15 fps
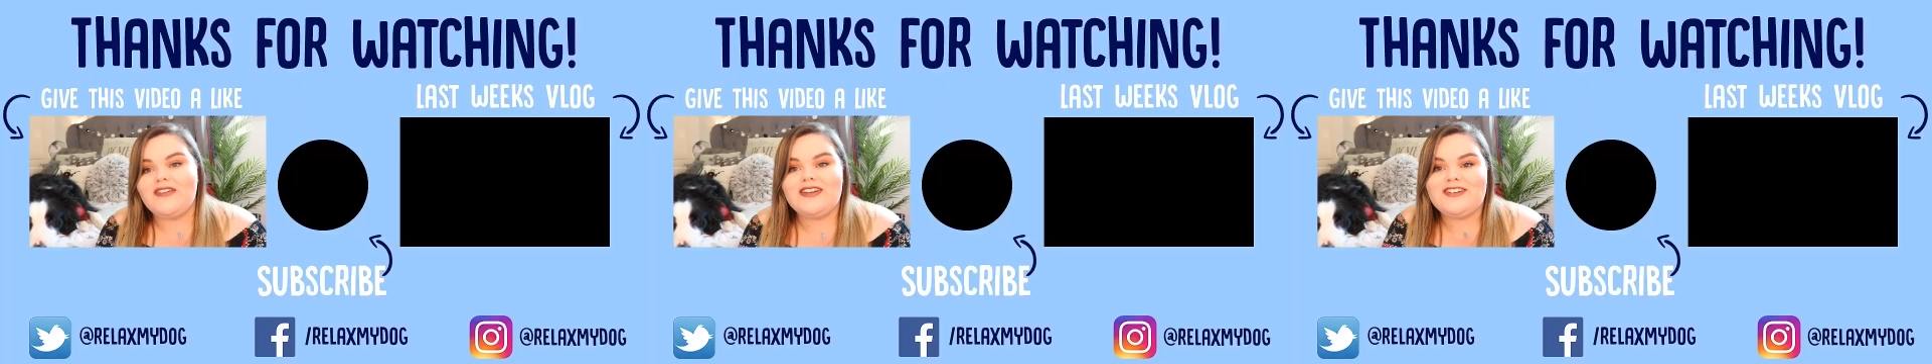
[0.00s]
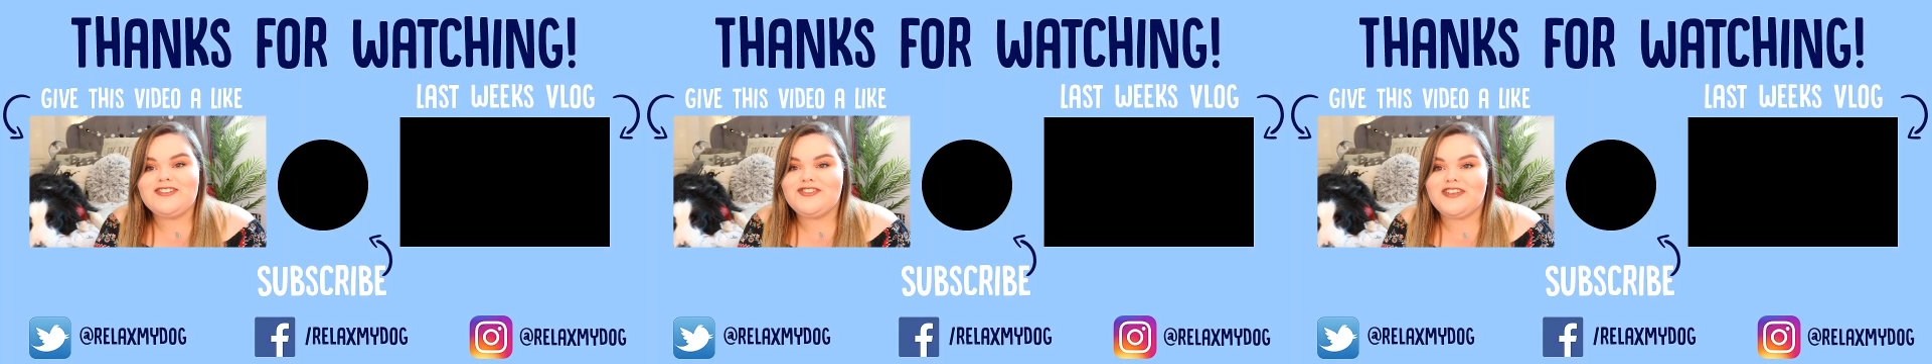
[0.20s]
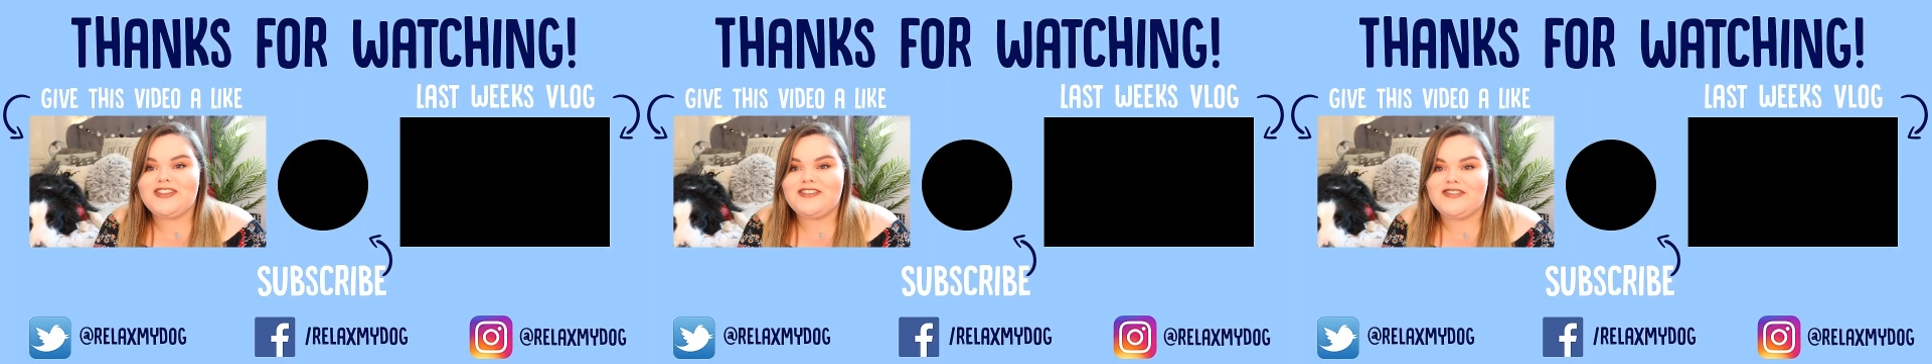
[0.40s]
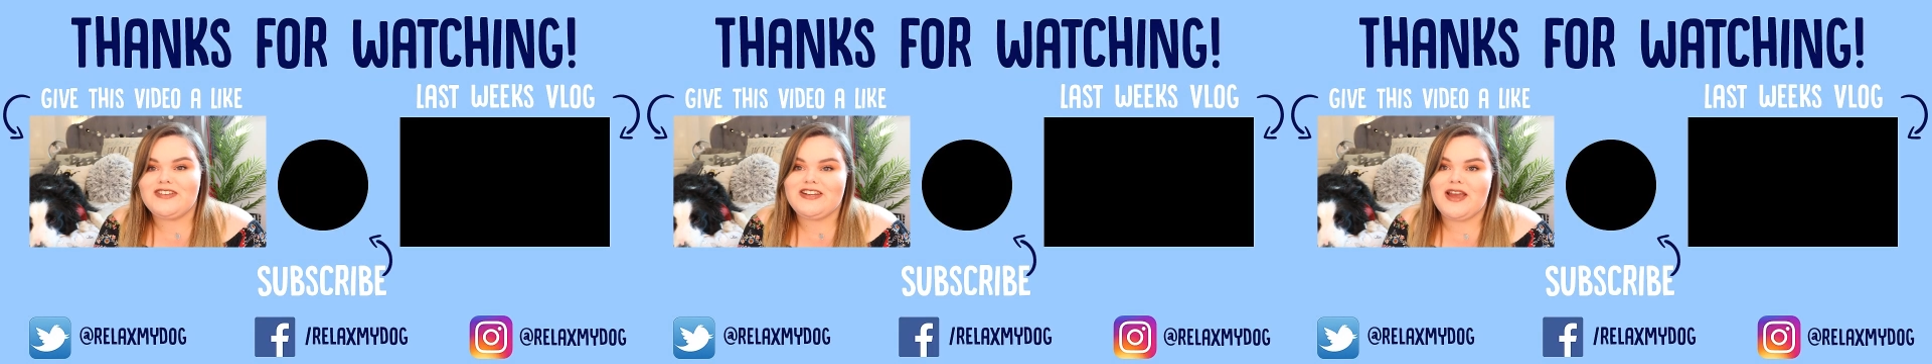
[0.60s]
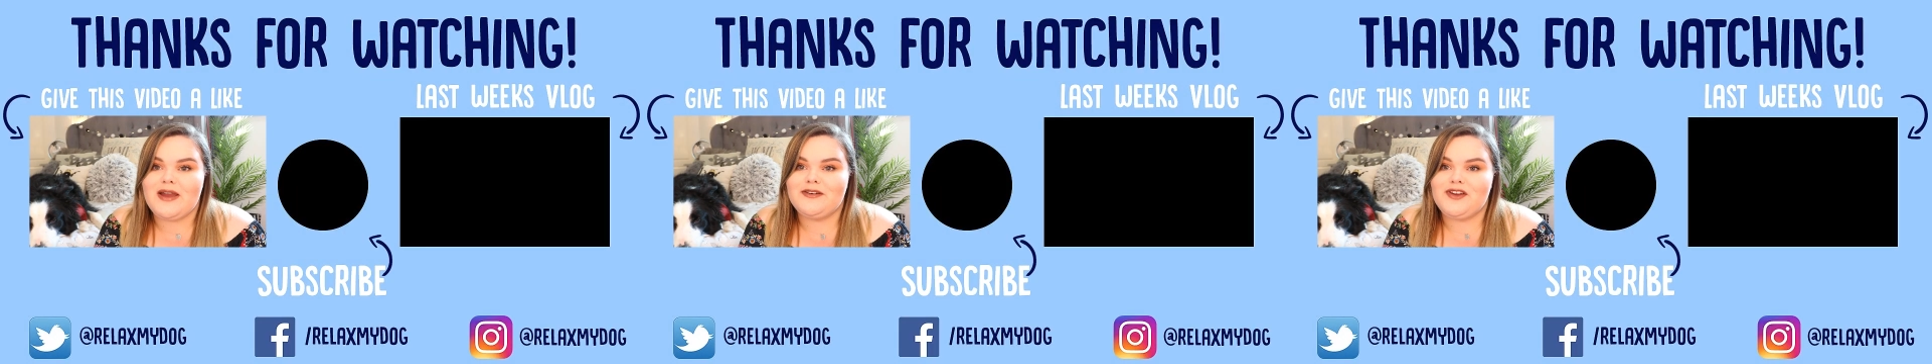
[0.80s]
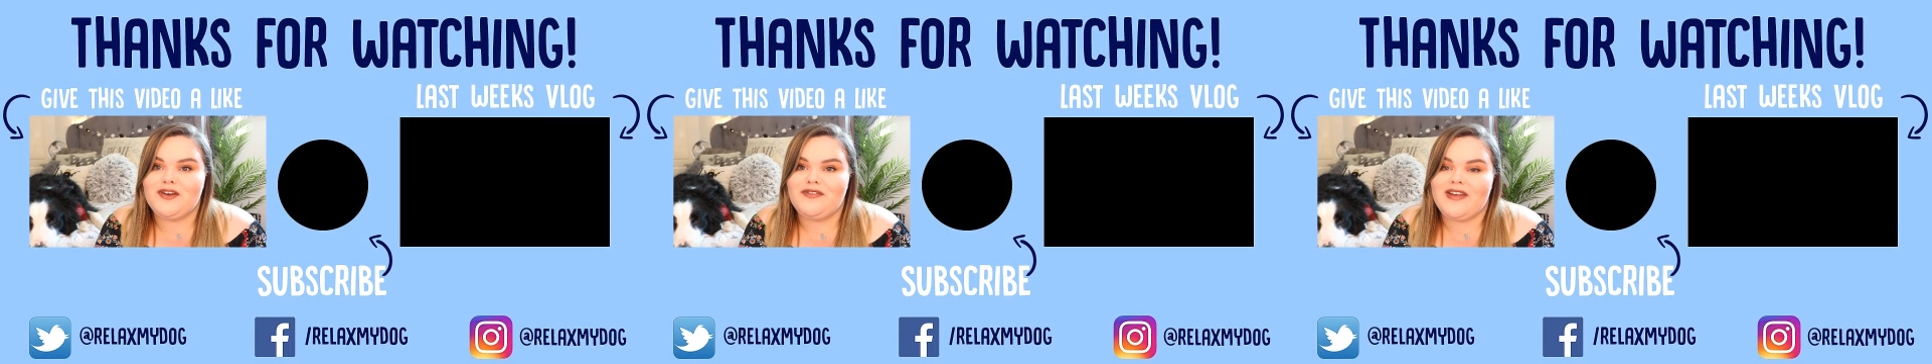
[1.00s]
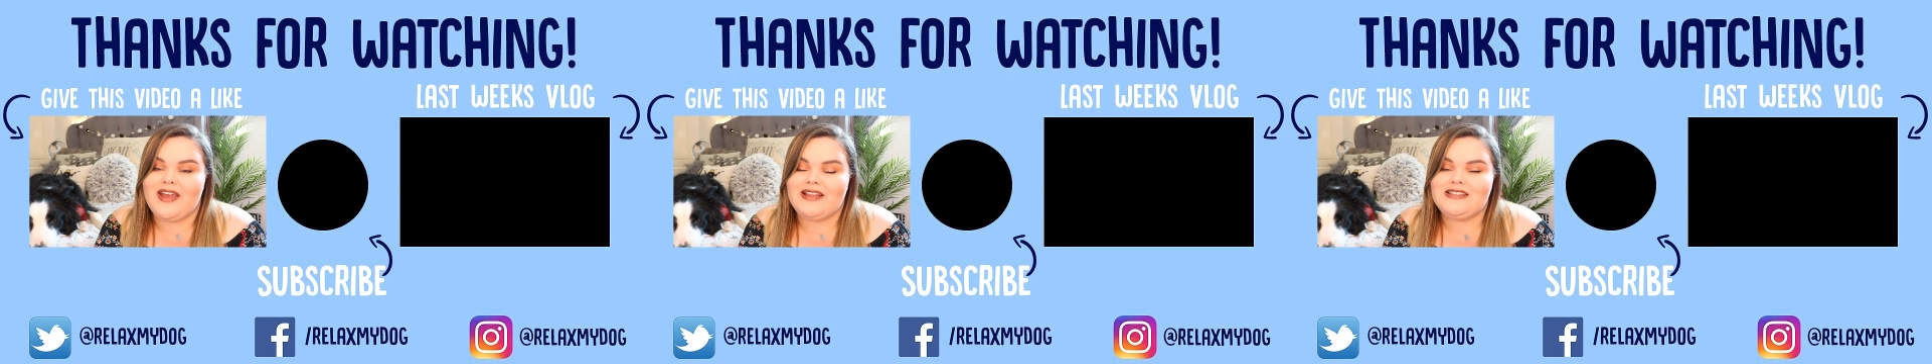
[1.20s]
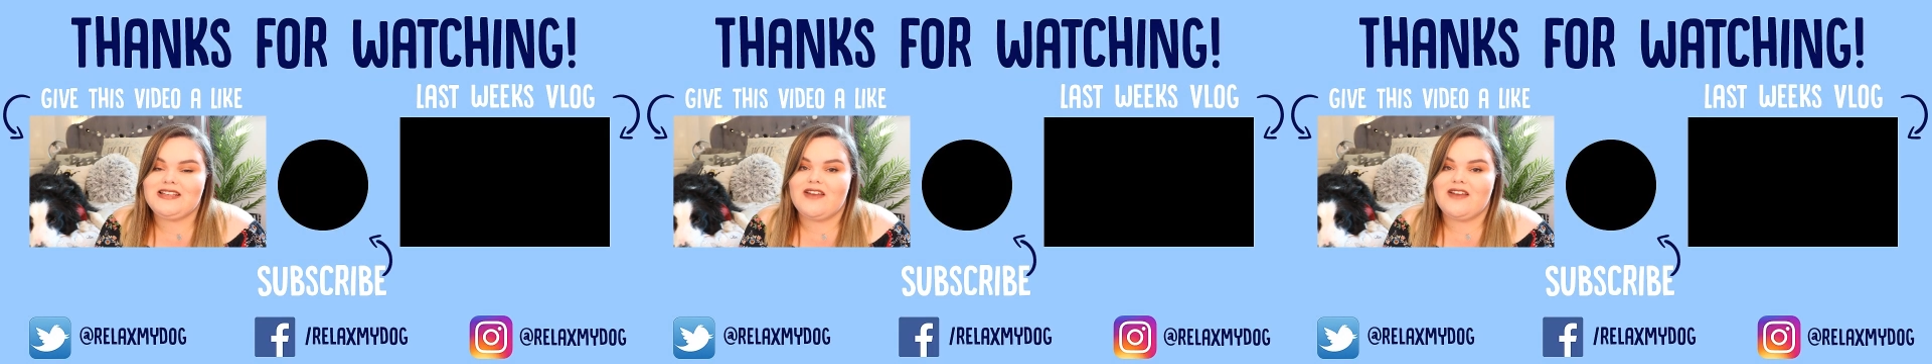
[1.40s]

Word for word: you did enjoy this video, don't forget